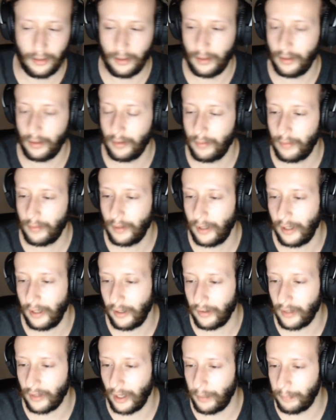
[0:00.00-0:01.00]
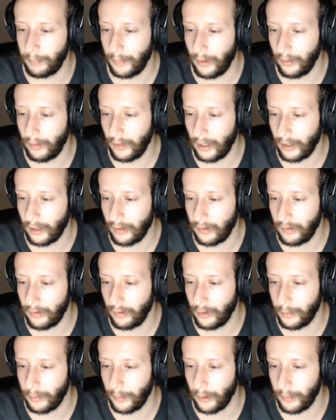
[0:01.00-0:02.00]
what is that mode that consumes the
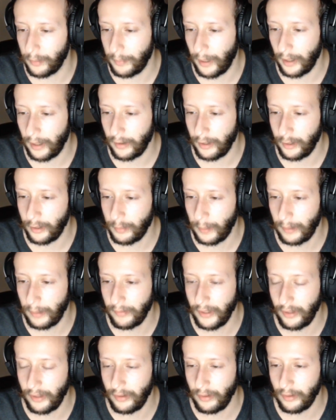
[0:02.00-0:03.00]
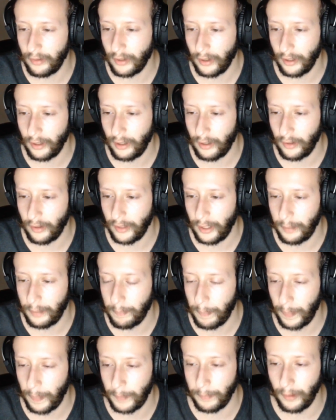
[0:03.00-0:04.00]
most battery? Whenever you do turn it on that
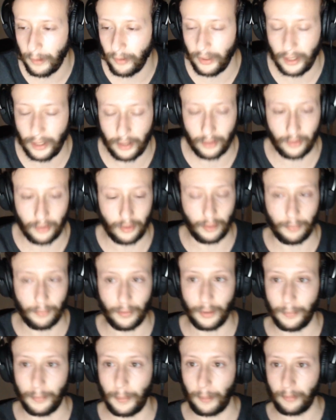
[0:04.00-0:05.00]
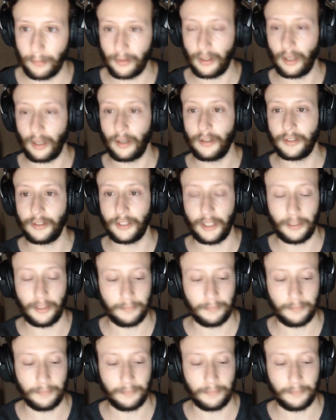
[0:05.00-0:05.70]
mode that consumes the most energy,